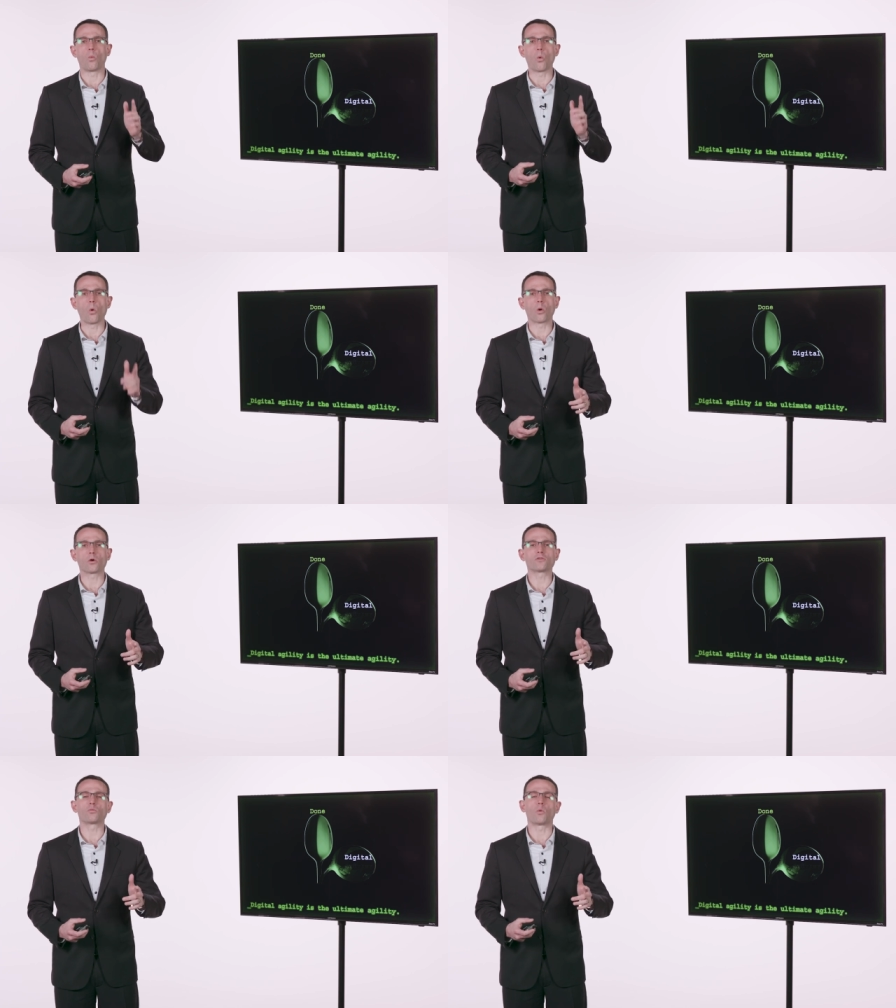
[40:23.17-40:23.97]

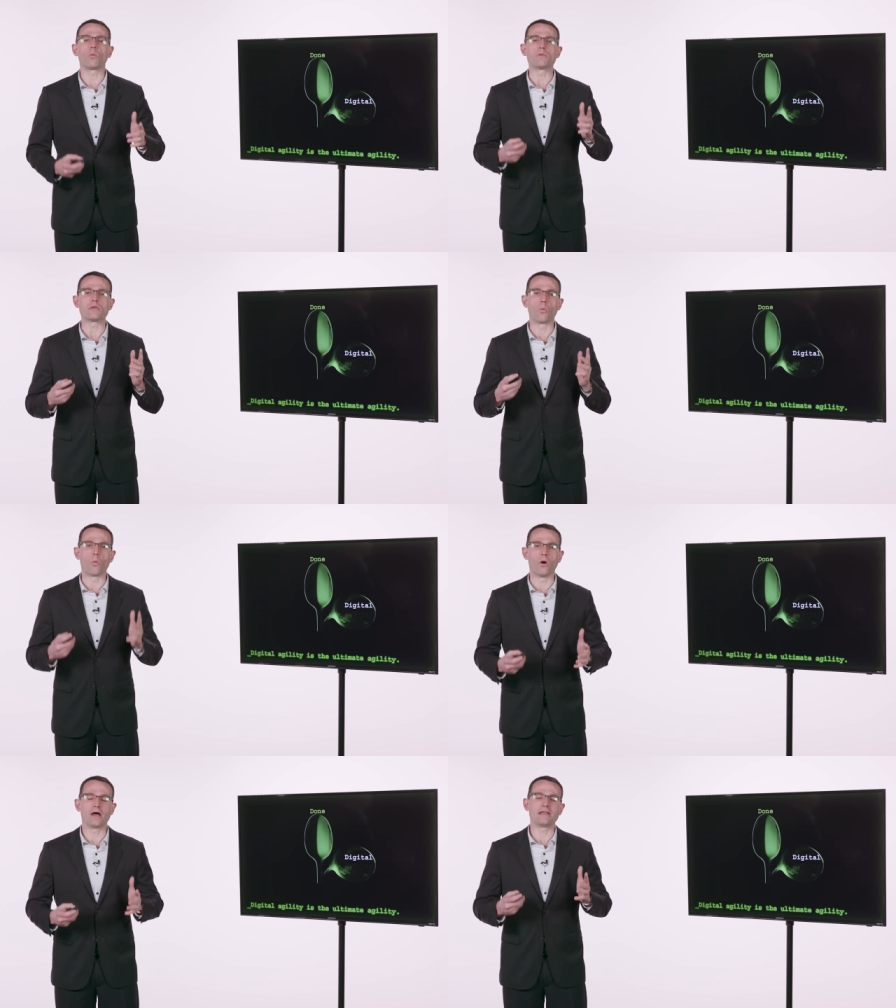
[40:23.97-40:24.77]
Wars will be
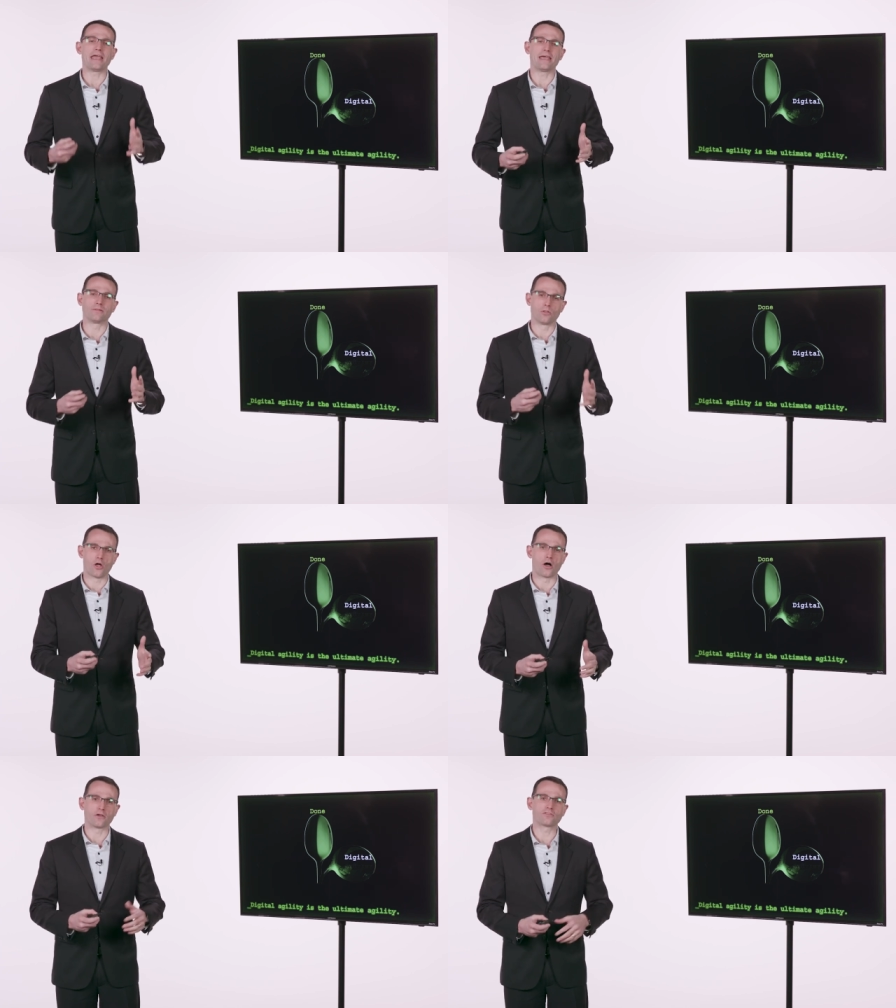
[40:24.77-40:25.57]
won and
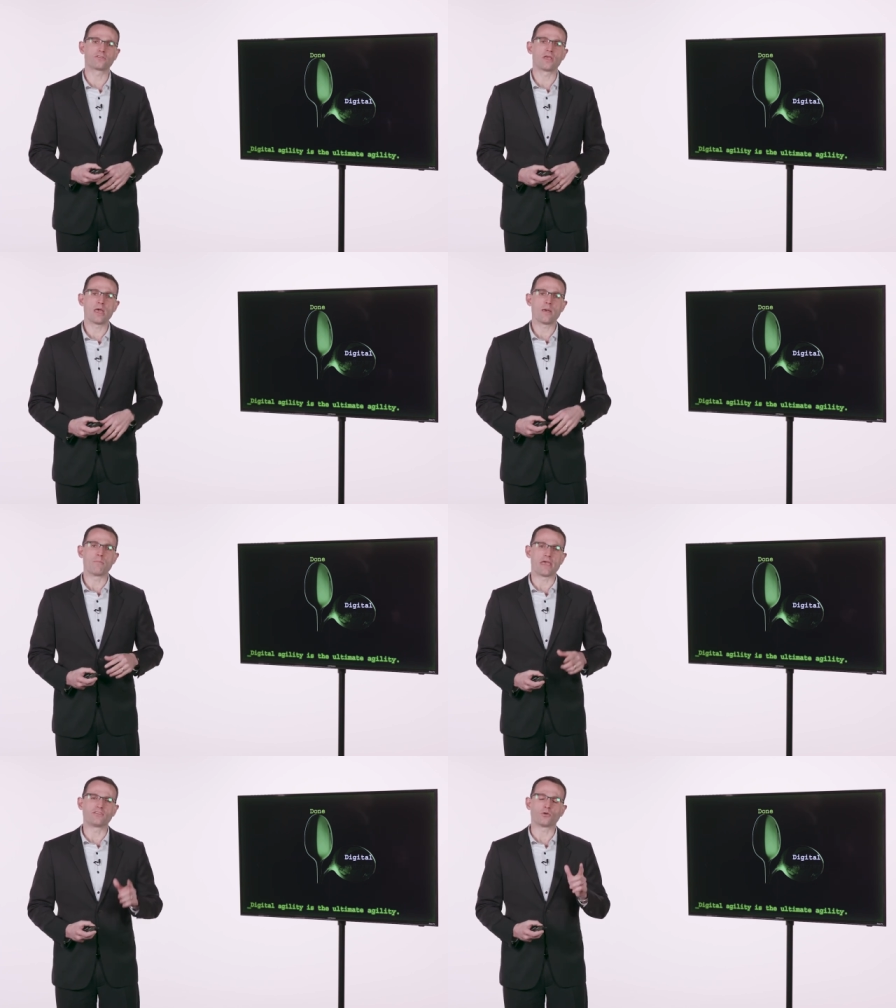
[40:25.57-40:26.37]
lost
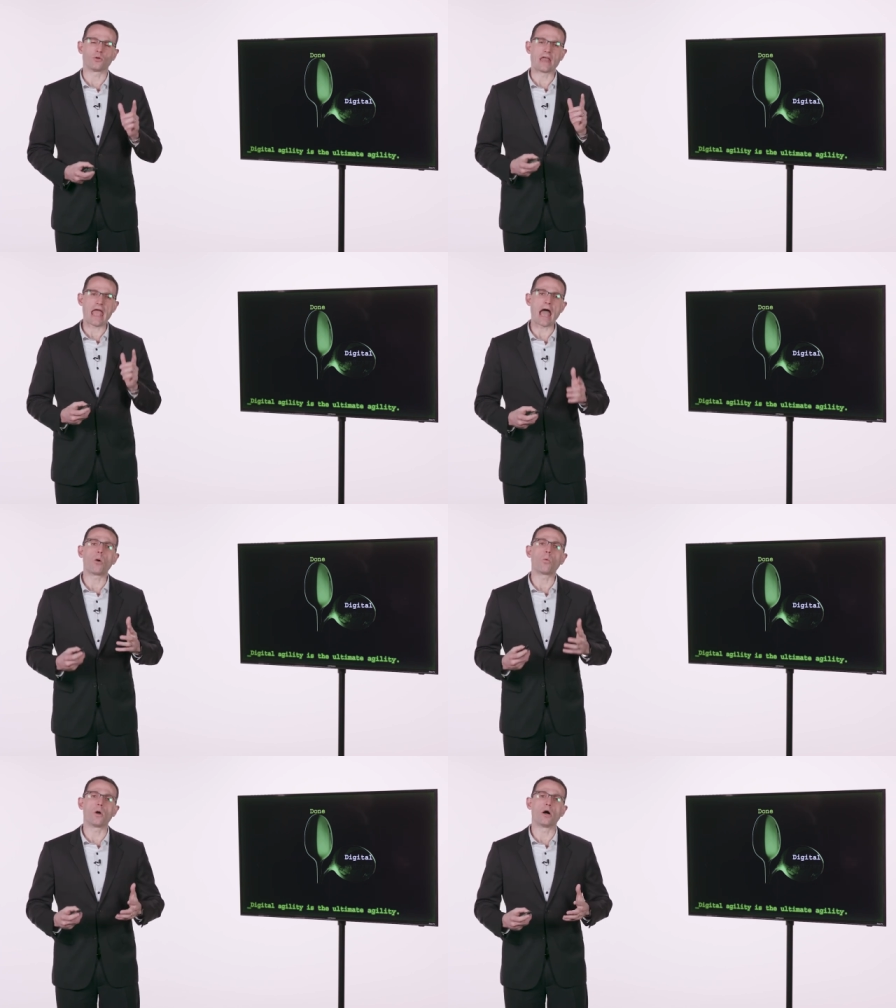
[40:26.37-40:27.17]
based on
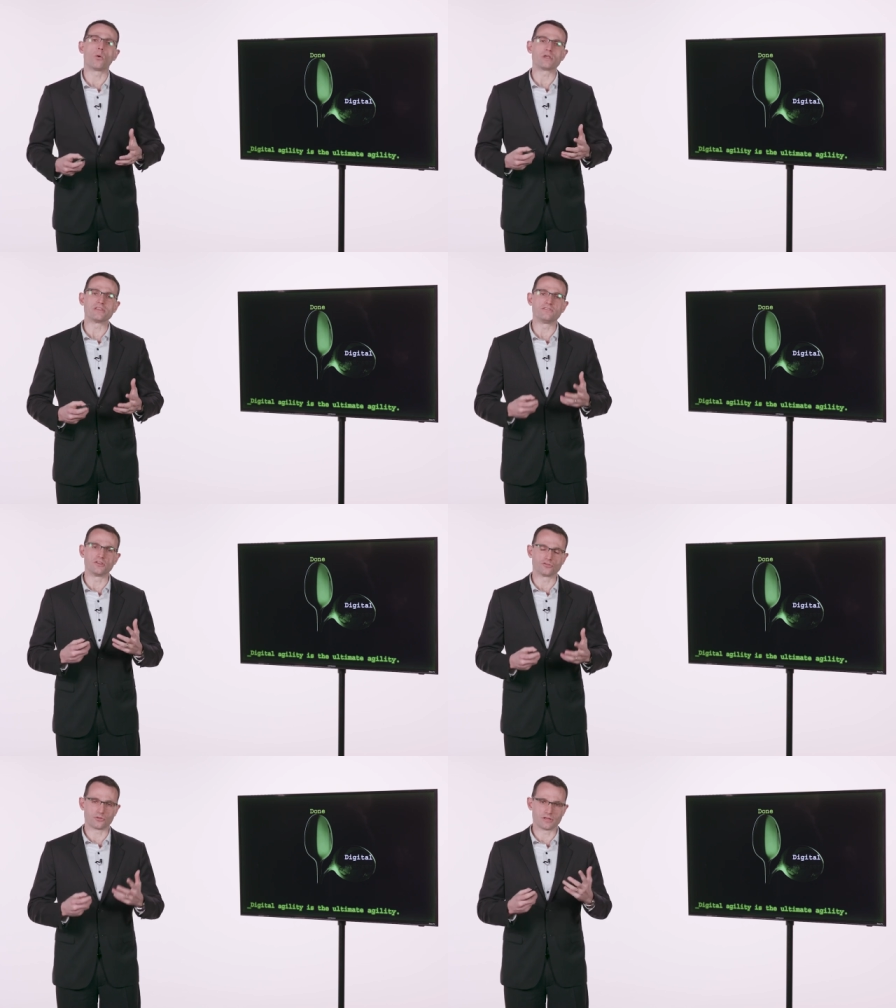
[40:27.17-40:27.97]
how well we
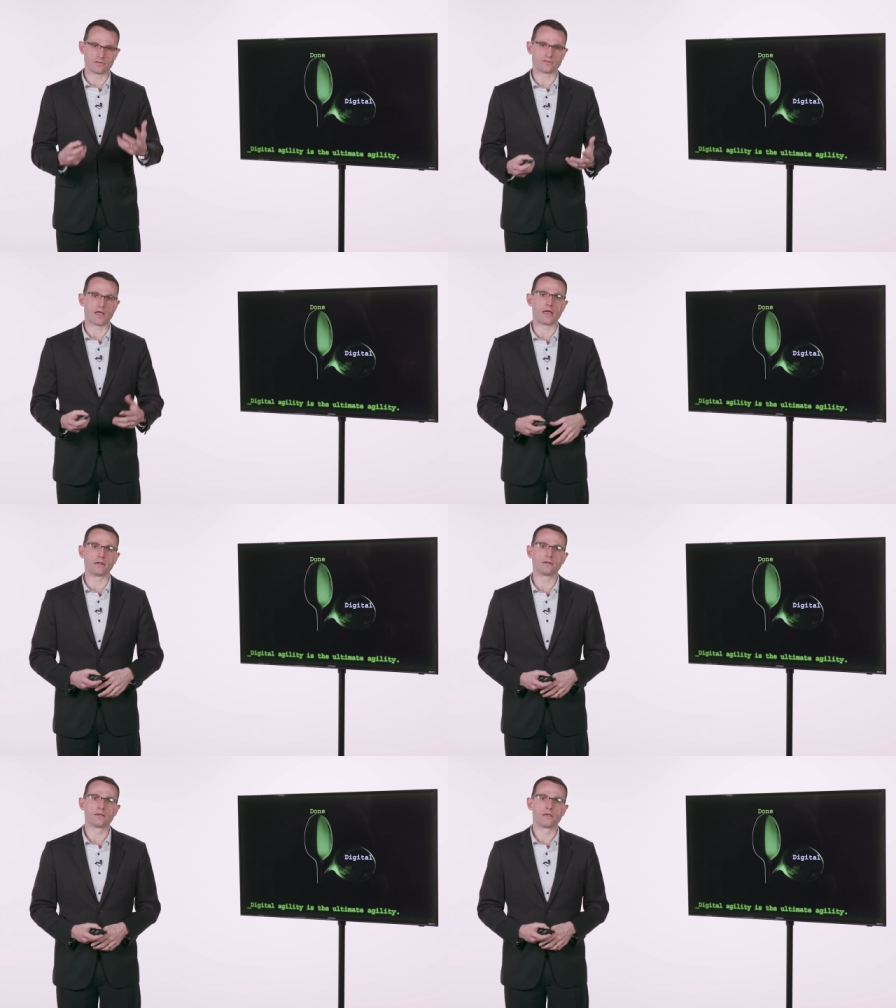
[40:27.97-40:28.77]
digitally design.